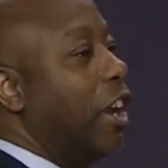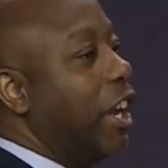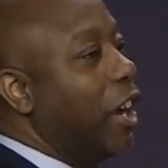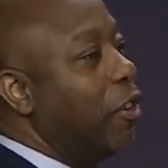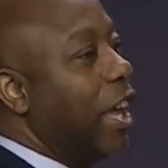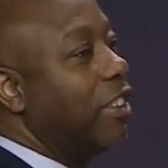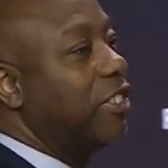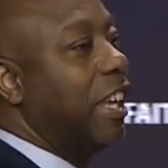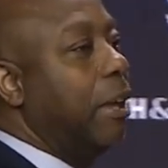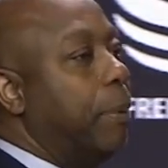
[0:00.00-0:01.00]
here and I
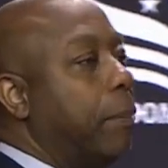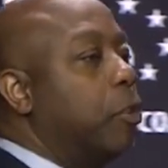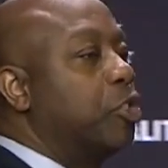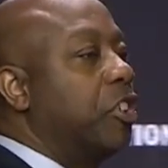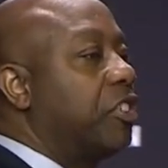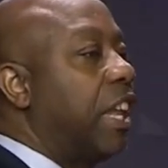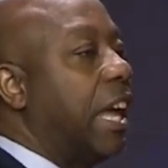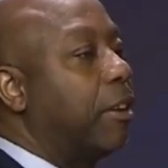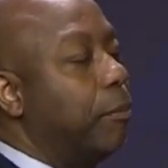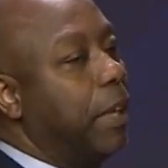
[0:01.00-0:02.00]
see people just
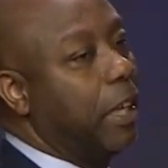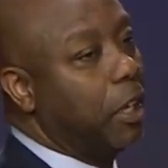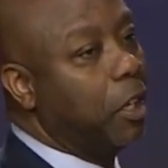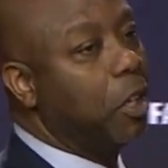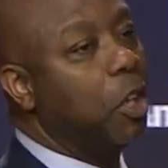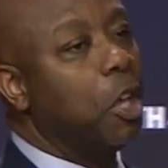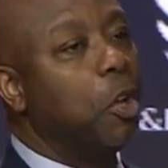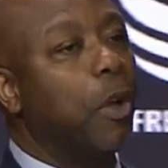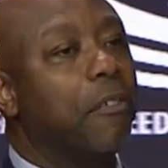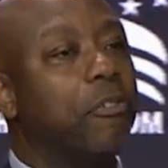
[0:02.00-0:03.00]
like me who
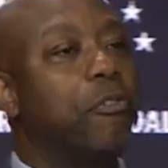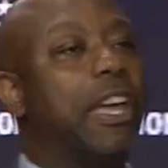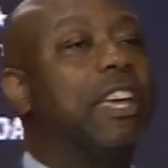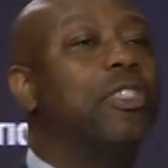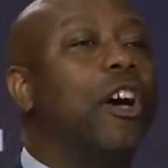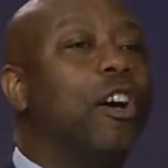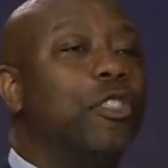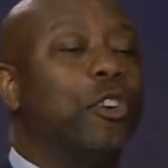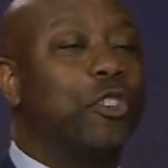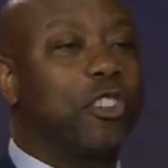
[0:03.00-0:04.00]
have faith on
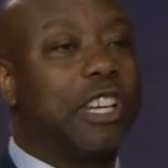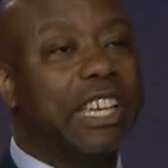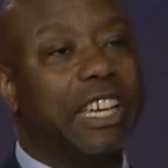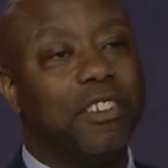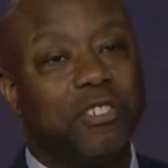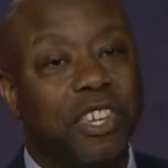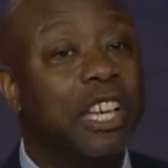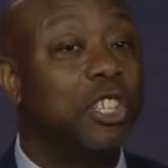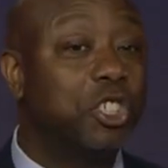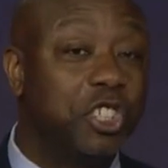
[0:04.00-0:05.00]
their sleeves,
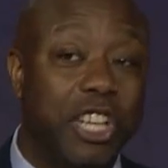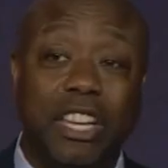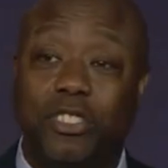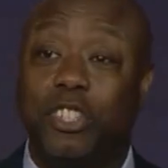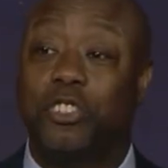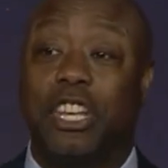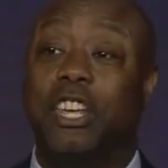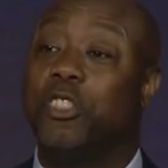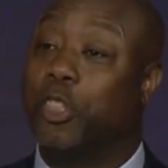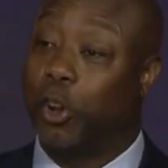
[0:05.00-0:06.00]
Jesus
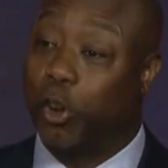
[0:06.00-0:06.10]
in their